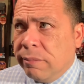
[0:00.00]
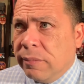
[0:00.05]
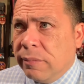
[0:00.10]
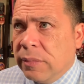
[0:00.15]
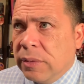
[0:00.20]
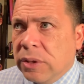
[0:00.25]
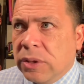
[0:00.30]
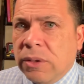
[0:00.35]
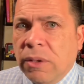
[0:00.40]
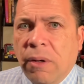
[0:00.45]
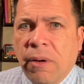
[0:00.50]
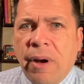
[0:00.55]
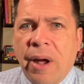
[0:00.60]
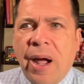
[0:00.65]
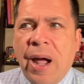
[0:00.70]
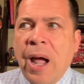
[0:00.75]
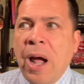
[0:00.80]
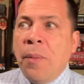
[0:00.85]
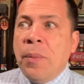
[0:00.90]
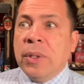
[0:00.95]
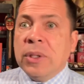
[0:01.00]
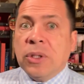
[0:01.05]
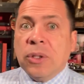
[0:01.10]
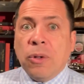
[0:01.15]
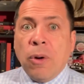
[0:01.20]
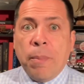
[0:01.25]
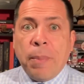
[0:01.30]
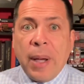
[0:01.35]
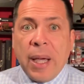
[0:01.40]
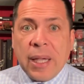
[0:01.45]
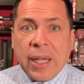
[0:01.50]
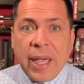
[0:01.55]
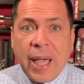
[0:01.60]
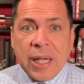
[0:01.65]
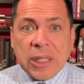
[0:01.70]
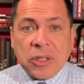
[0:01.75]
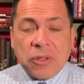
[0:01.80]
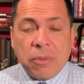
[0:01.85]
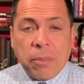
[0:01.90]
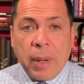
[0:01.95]
So I went to go buy
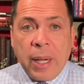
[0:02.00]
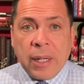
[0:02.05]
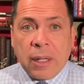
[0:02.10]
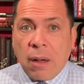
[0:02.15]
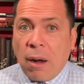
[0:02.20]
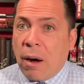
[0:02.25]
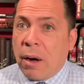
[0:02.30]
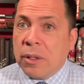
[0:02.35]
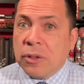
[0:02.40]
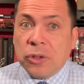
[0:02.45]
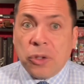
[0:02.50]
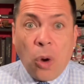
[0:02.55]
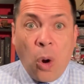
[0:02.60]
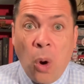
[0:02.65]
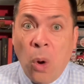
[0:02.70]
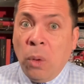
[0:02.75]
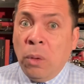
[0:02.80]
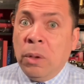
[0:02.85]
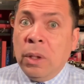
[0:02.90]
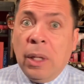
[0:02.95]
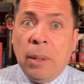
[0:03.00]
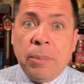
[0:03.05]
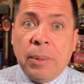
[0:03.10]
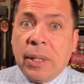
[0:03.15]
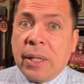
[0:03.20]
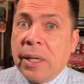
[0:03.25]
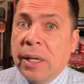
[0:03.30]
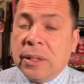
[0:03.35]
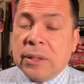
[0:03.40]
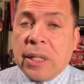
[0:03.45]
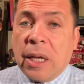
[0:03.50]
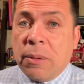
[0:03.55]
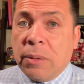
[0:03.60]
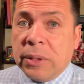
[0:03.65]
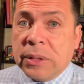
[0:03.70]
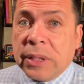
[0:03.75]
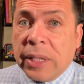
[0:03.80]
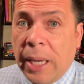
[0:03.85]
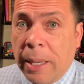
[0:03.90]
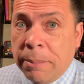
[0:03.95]
gas for my car only because I
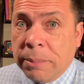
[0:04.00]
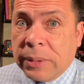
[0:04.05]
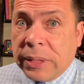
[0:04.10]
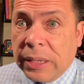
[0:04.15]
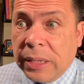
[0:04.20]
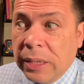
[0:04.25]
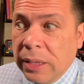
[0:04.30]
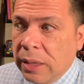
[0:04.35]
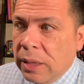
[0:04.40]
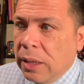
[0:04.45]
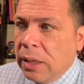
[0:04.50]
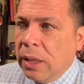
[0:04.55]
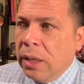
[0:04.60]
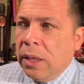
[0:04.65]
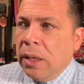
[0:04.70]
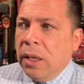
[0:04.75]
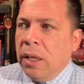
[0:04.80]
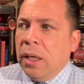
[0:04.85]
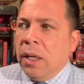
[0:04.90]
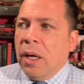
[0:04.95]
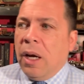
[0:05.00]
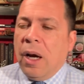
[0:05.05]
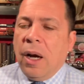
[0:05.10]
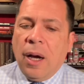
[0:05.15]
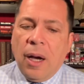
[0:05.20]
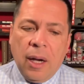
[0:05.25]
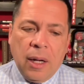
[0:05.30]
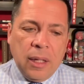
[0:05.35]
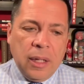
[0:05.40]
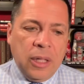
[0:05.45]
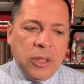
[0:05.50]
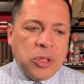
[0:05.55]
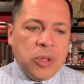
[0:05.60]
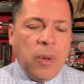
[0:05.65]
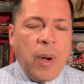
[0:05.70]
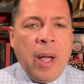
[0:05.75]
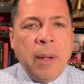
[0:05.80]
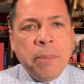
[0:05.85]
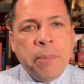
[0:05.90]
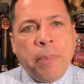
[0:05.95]
was empty. And so
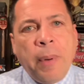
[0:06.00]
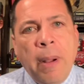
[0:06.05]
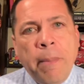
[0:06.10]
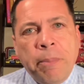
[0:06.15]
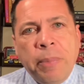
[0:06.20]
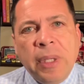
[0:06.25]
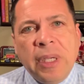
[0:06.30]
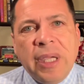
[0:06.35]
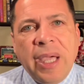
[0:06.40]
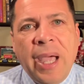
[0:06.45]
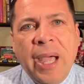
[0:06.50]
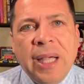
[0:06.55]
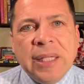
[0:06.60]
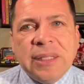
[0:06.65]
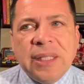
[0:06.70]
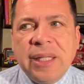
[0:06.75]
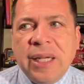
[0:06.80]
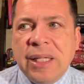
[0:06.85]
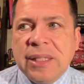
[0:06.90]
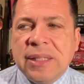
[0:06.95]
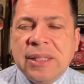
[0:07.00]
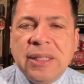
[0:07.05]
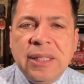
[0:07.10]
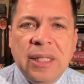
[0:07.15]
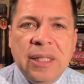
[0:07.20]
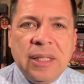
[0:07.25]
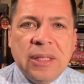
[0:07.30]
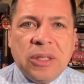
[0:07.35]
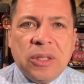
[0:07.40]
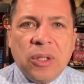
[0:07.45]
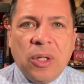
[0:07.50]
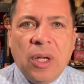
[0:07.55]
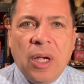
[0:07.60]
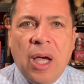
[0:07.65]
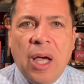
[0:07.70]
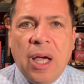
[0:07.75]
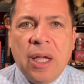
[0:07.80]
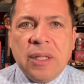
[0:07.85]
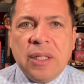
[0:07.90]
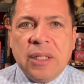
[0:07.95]
I'm pumping gas and I see this
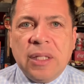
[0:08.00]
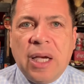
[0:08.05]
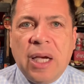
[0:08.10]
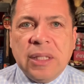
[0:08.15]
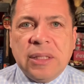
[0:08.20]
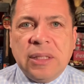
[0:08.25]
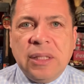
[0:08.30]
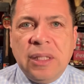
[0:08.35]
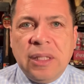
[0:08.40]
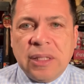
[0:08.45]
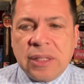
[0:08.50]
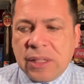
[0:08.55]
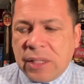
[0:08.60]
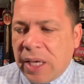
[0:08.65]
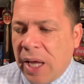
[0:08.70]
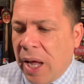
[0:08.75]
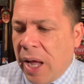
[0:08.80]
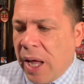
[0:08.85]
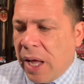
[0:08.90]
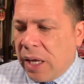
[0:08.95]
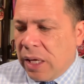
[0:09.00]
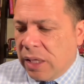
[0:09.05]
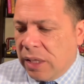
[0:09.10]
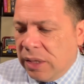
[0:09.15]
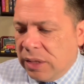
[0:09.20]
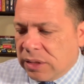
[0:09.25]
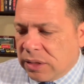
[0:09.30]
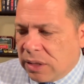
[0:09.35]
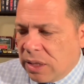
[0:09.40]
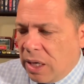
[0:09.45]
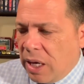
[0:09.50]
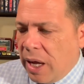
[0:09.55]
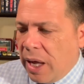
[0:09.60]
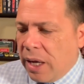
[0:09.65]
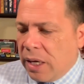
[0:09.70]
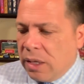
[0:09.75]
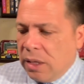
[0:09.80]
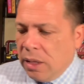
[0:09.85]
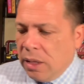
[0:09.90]
guy. He's got